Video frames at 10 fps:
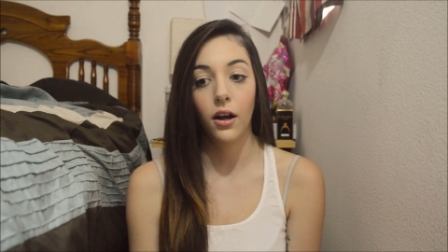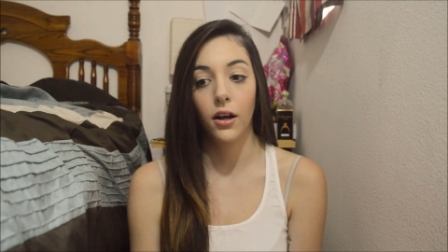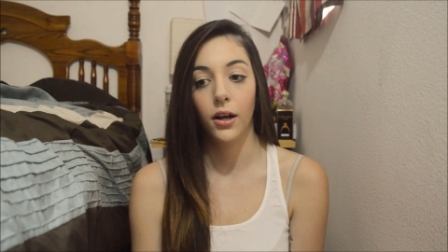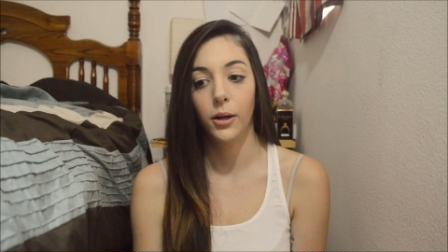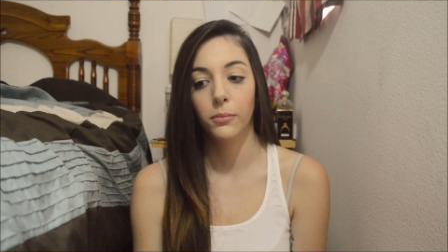
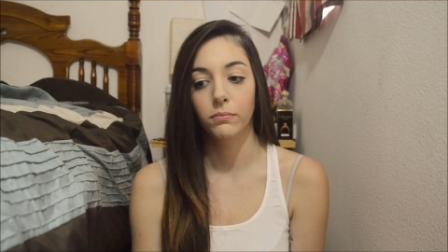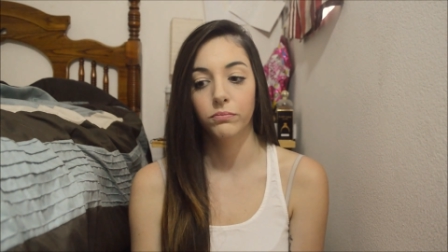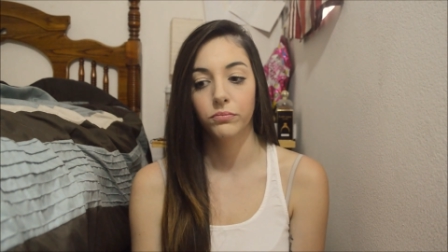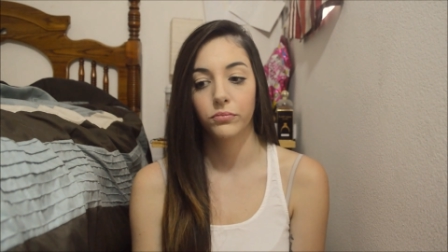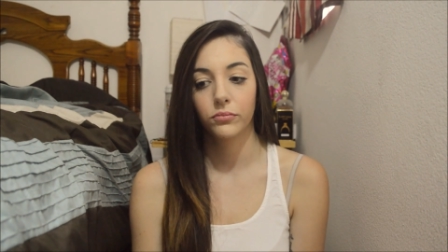
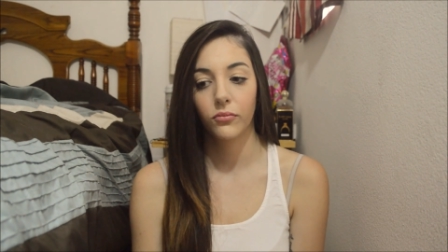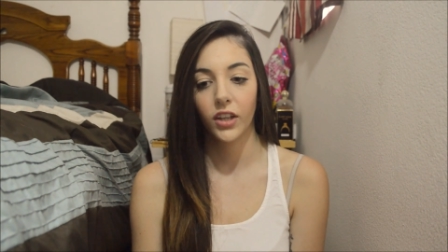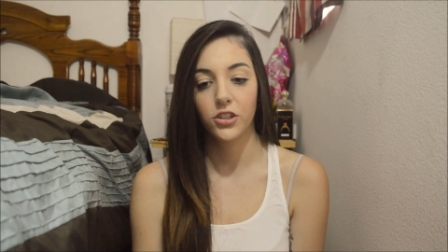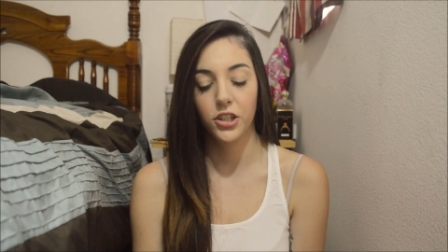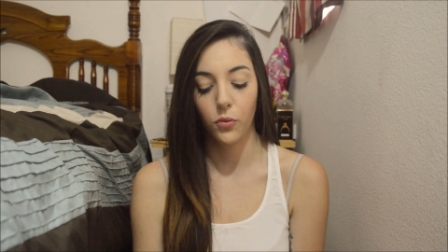Um,
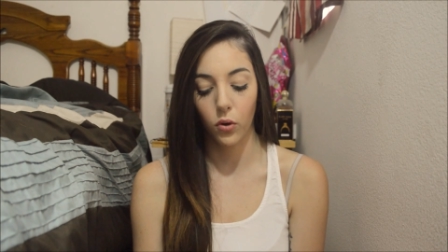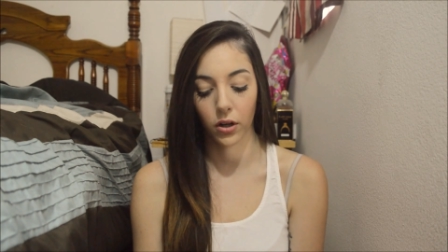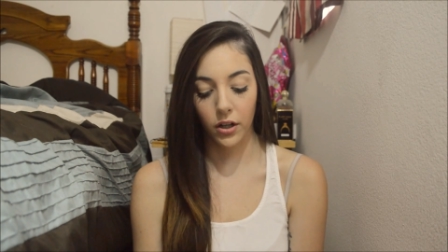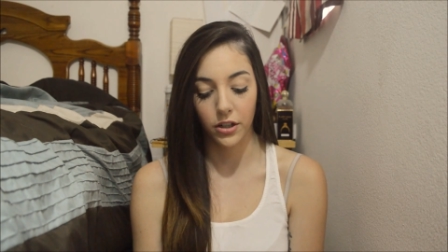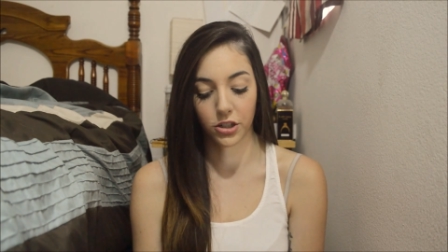she wore it
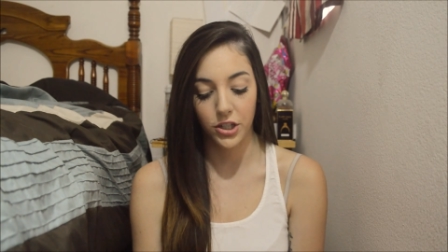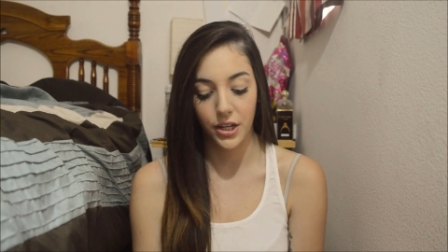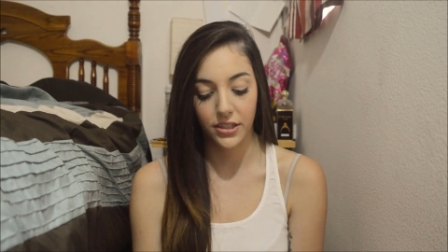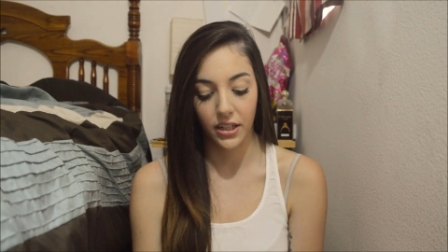on her cheeks